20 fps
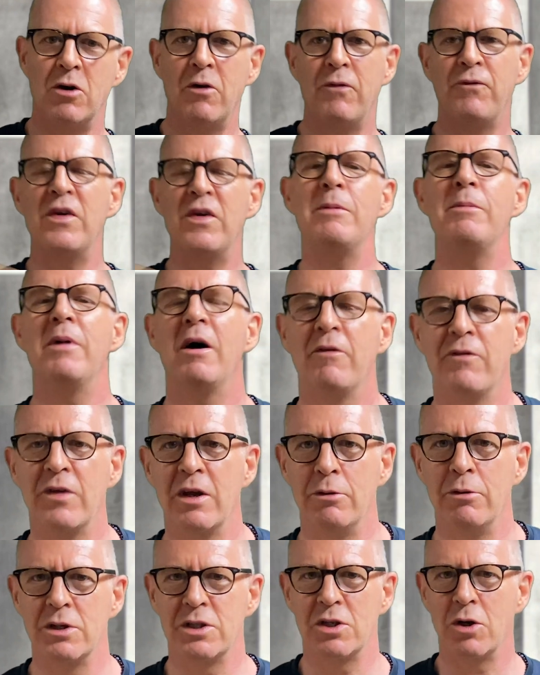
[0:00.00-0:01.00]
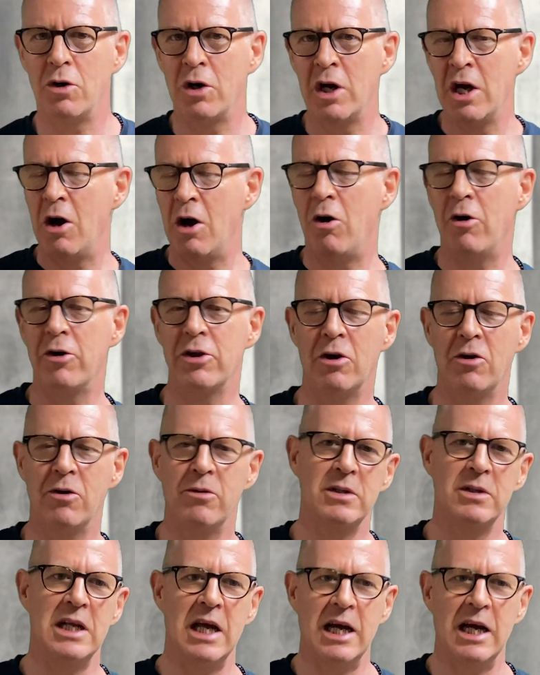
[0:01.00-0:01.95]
or female viewers, or you're